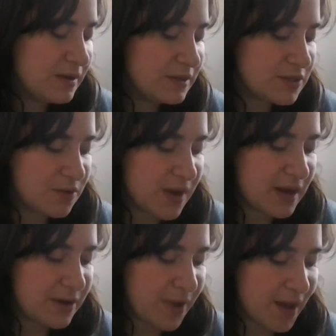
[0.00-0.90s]
So,
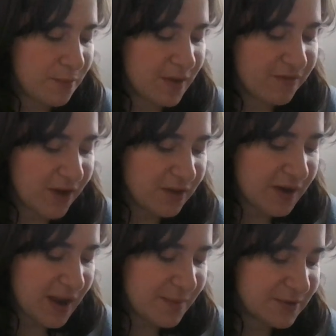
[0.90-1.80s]
anyway, we followed
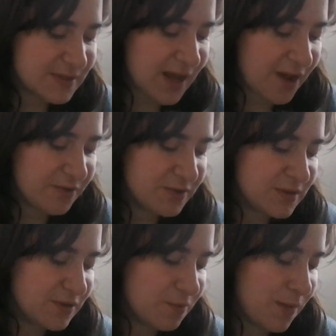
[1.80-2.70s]
Amos down
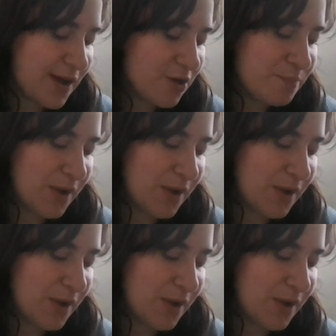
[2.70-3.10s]
to the weird